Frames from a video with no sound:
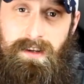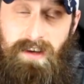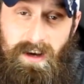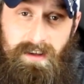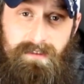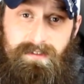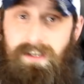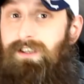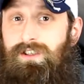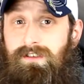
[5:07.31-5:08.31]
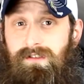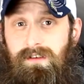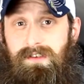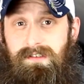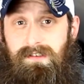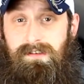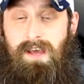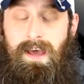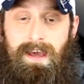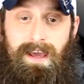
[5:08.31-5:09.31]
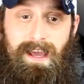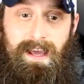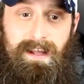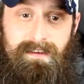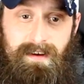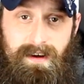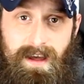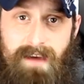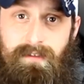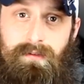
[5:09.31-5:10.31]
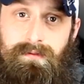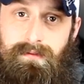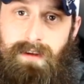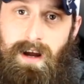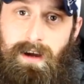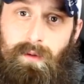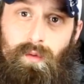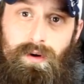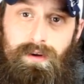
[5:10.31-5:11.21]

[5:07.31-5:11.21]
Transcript: a ton of DSG services and haven't, knock on